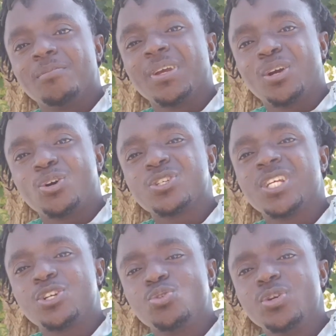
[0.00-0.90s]
Because
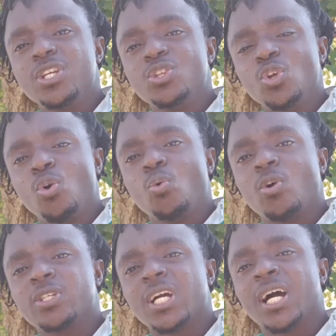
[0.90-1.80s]
they truly know
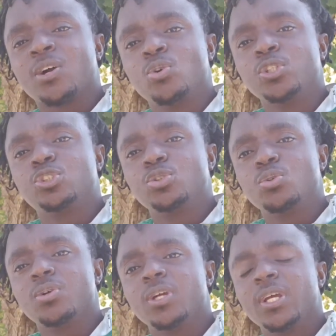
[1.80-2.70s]
what they are going through.